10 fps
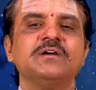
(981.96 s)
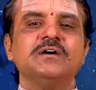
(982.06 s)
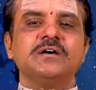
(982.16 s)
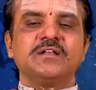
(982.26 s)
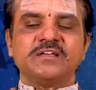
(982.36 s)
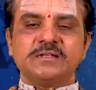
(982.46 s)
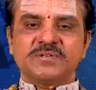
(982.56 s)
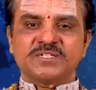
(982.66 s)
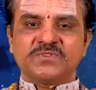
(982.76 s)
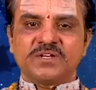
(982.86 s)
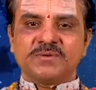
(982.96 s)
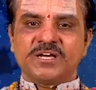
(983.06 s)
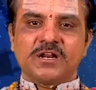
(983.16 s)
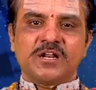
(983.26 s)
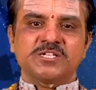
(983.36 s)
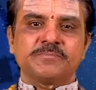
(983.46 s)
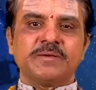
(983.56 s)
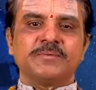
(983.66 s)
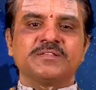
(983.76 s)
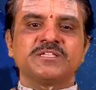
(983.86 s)
Lucky numbers for Makara Rashi
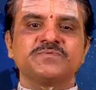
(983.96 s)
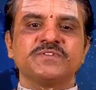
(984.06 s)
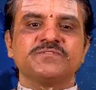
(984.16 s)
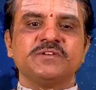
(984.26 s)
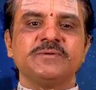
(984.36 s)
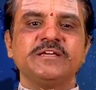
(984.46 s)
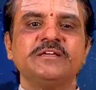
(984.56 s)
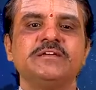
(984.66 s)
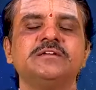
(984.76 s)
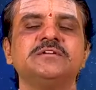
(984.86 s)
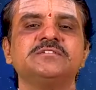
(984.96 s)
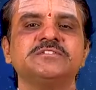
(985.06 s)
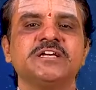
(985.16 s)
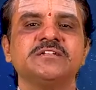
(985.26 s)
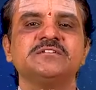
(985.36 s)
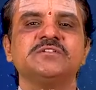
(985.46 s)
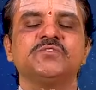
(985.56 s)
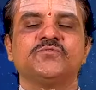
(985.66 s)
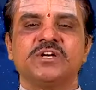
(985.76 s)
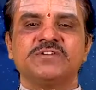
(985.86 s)
people this week will be 10,
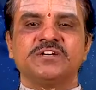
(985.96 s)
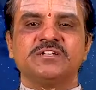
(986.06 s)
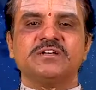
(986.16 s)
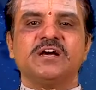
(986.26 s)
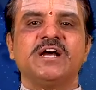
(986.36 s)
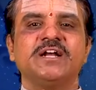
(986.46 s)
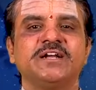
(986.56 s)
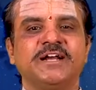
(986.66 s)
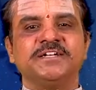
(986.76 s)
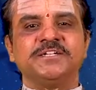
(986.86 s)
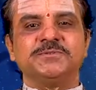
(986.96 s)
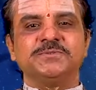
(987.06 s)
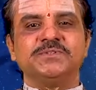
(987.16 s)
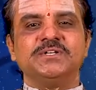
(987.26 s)
41, and 92.